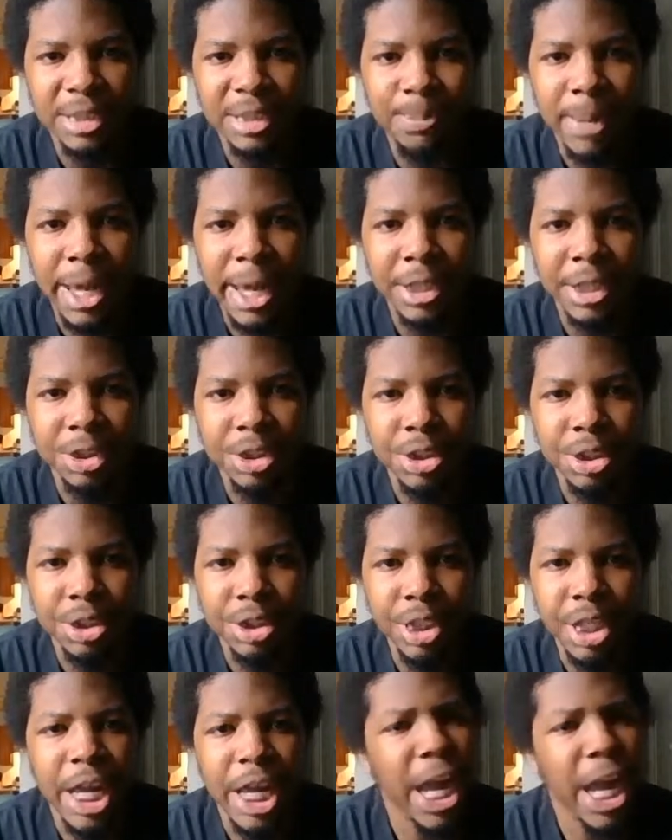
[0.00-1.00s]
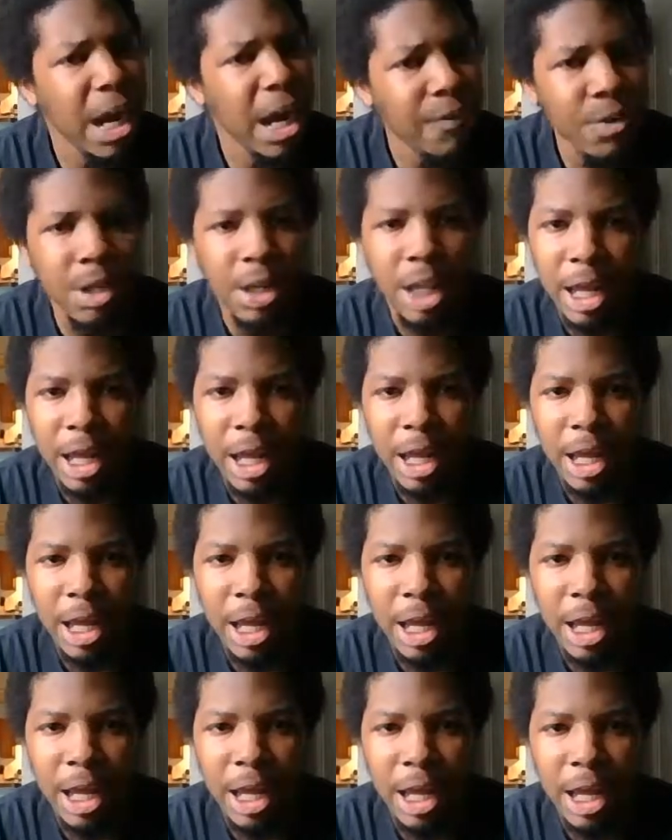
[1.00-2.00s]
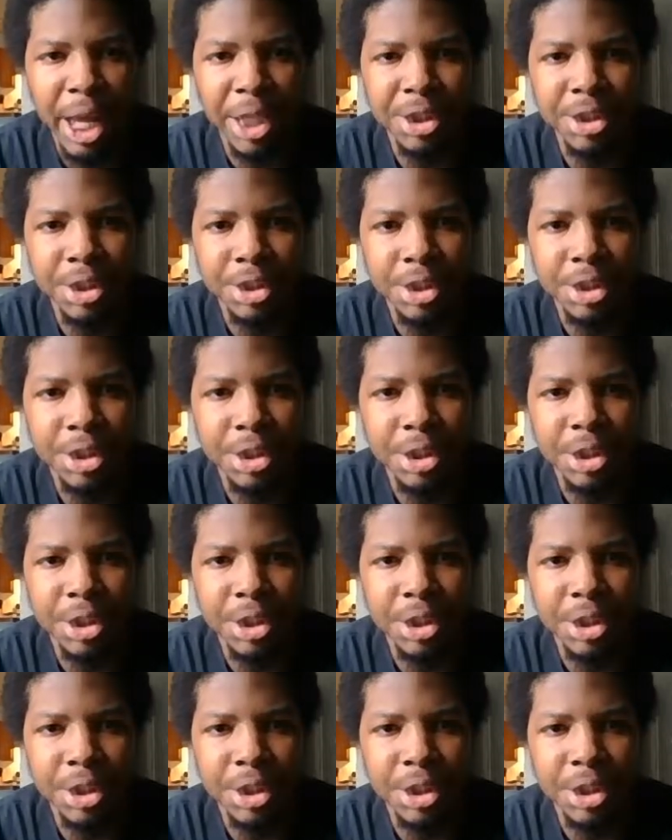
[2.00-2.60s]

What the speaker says: match. Every last of his matches.